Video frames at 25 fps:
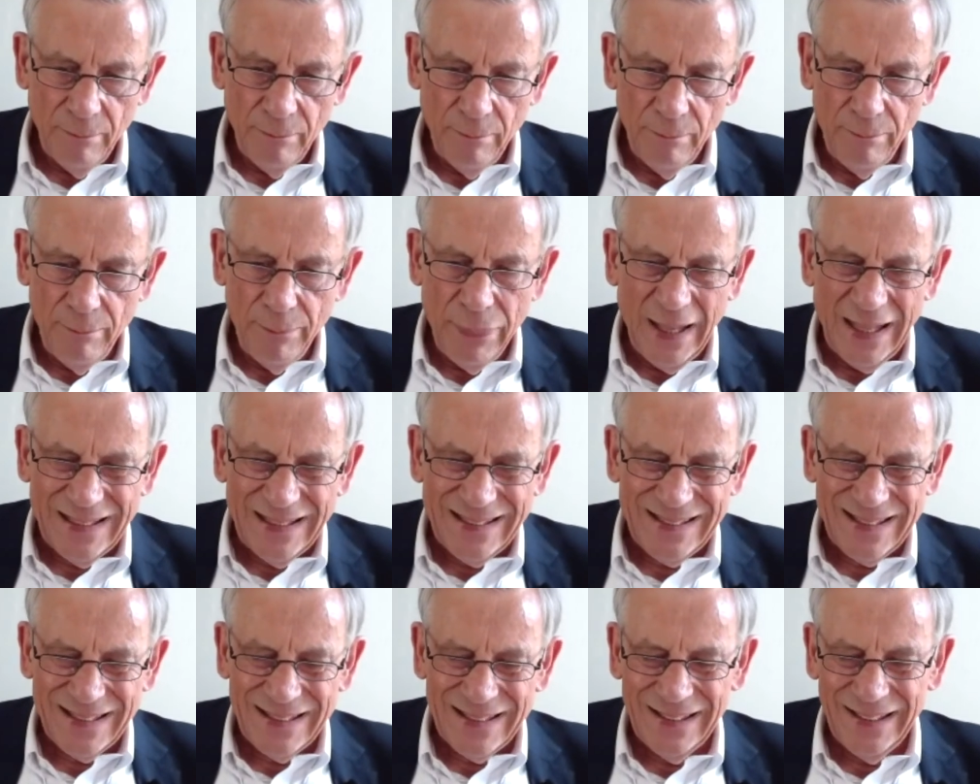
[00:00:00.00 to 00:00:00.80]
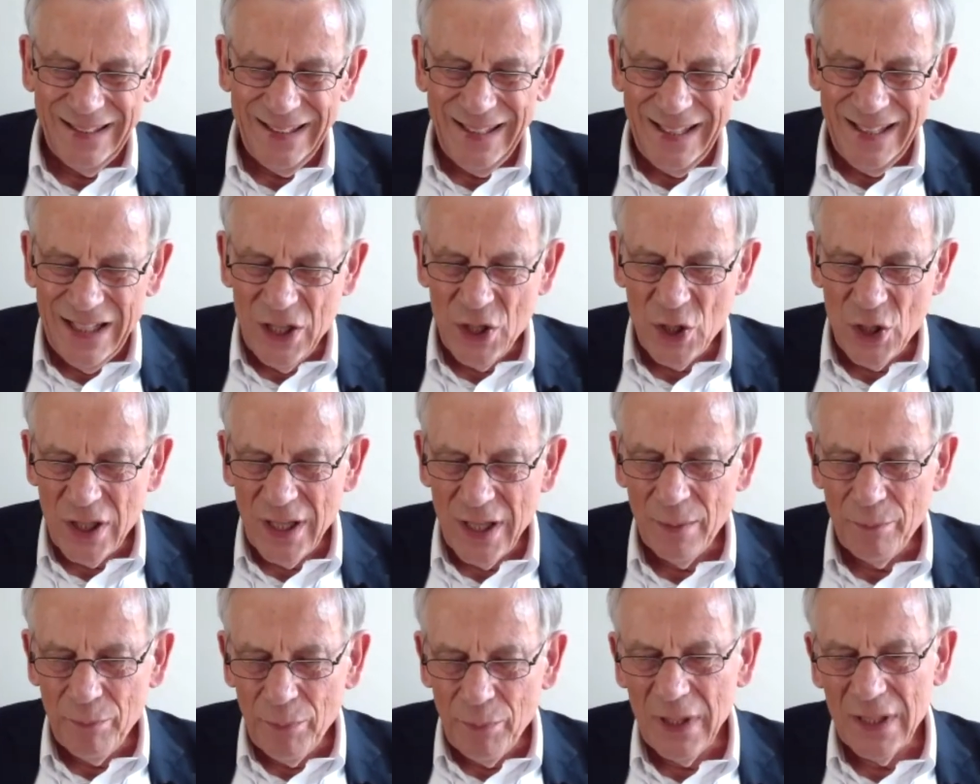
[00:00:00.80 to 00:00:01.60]
but hidden
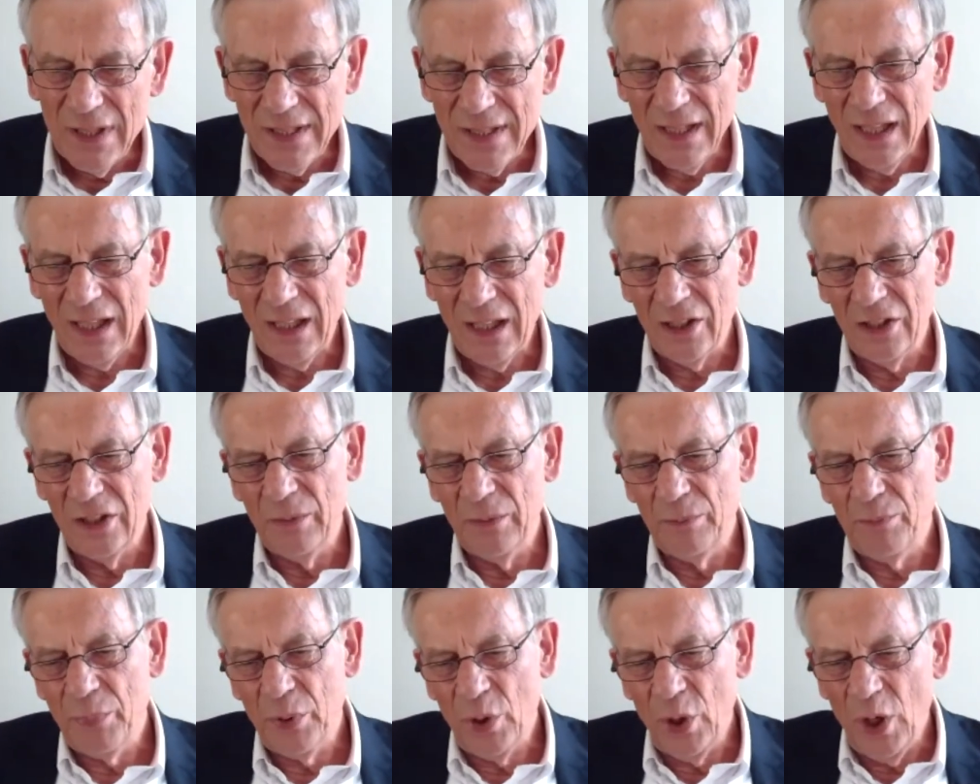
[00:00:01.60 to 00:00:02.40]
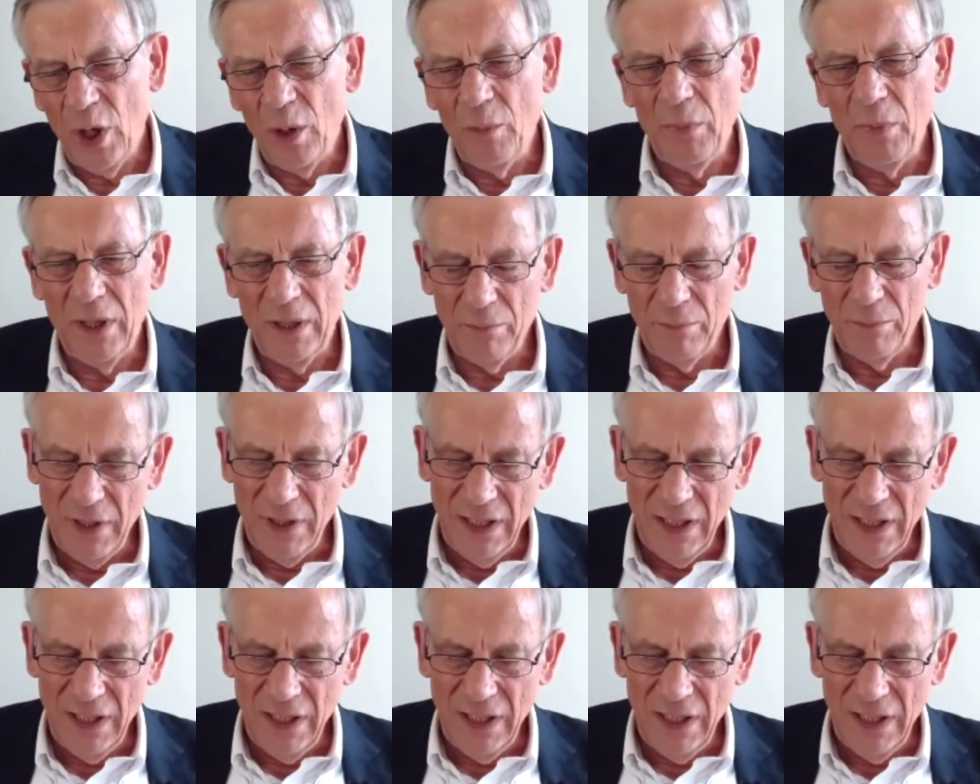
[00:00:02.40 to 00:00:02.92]
champions are a problem